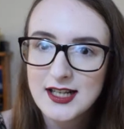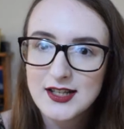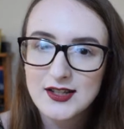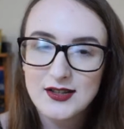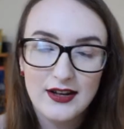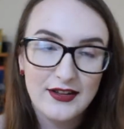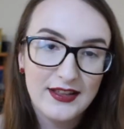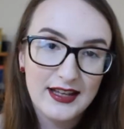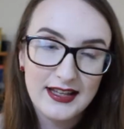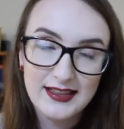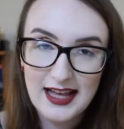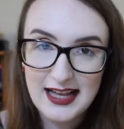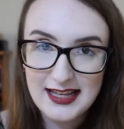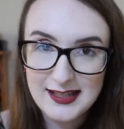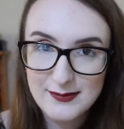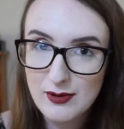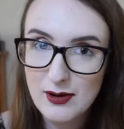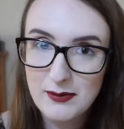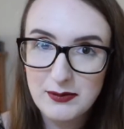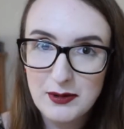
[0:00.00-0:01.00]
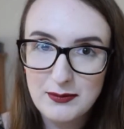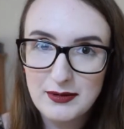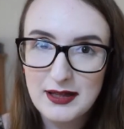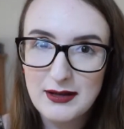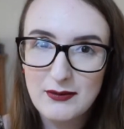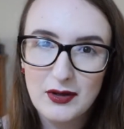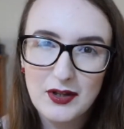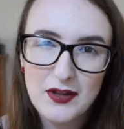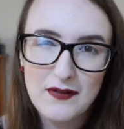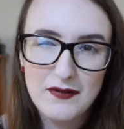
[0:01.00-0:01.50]
So I think that's probably
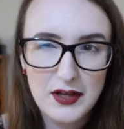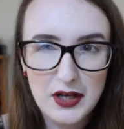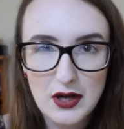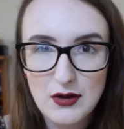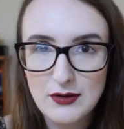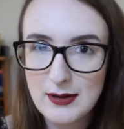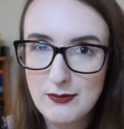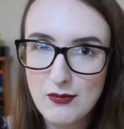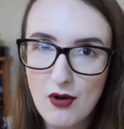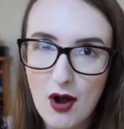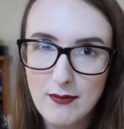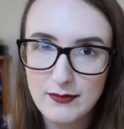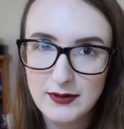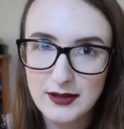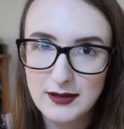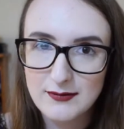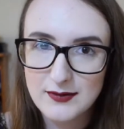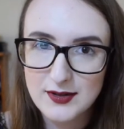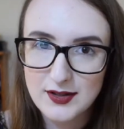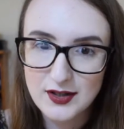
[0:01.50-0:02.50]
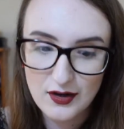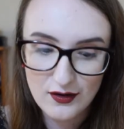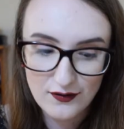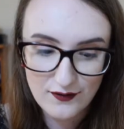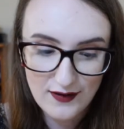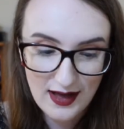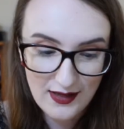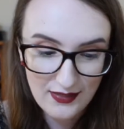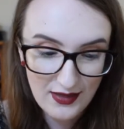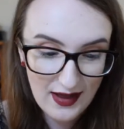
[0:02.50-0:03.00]
one of the only problems so
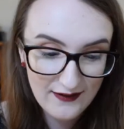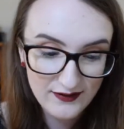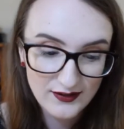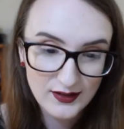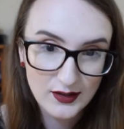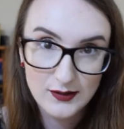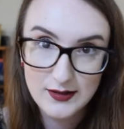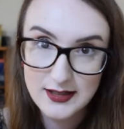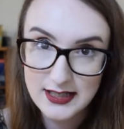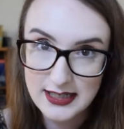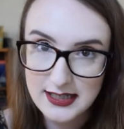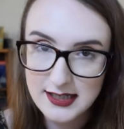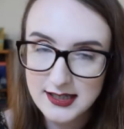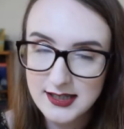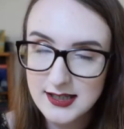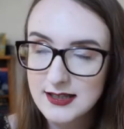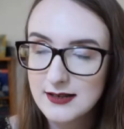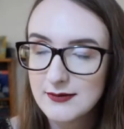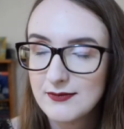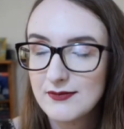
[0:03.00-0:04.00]
far that I've noticed.